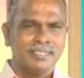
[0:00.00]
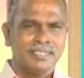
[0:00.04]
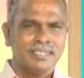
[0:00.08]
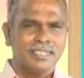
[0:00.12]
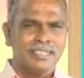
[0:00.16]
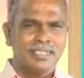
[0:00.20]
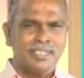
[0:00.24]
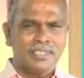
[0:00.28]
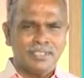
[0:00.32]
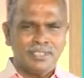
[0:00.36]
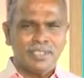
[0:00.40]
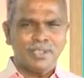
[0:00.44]

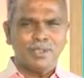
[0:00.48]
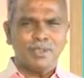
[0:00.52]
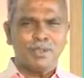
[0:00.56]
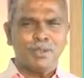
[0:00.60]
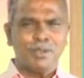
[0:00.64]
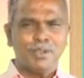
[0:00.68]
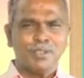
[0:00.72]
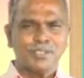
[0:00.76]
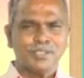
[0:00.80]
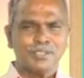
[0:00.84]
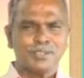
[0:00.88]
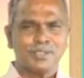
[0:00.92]
In the
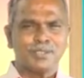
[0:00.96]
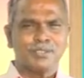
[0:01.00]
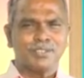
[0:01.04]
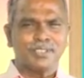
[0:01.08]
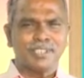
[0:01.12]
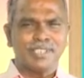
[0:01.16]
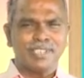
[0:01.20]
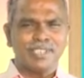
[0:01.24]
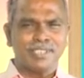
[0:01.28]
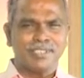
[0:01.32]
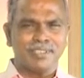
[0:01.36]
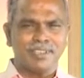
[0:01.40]
last
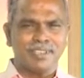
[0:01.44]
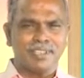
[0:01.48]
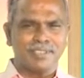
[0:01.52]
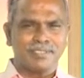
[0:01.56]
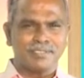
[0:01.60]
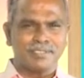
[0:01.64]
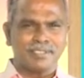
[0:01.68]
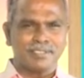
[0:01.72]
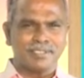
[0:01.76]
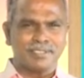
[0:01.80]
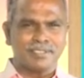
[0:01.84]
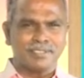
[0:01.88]
3
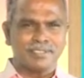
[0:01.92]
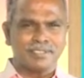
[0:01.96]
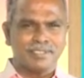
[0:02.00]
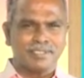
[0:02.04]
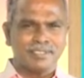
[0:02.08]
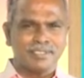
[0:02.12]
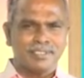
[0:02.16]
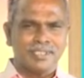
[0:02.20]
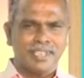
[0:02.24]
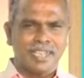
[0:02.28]
classes,